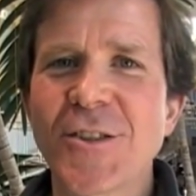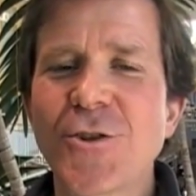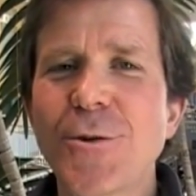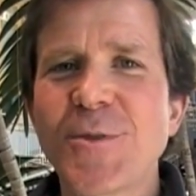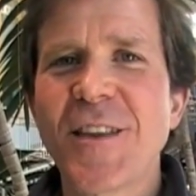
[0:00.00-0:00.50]
In
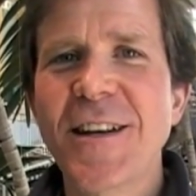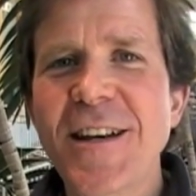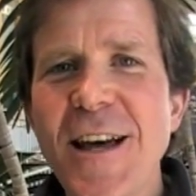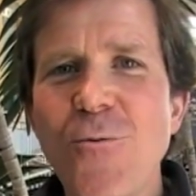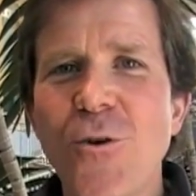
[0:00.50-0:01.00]
terms of the
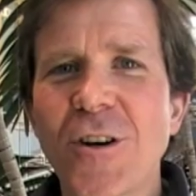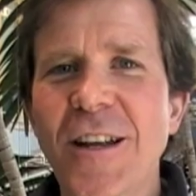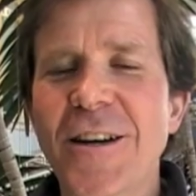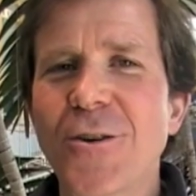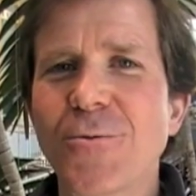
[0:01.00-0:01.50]

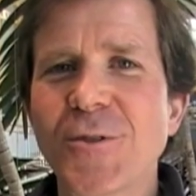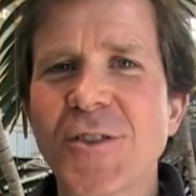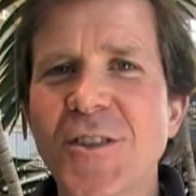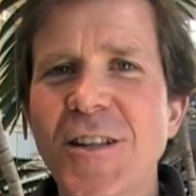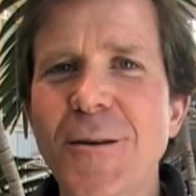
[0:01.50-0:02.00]
network layer with
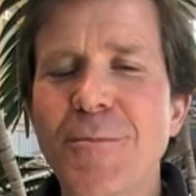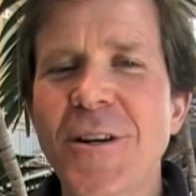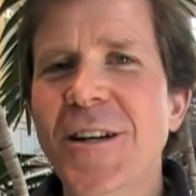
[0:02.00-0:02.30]
SIP,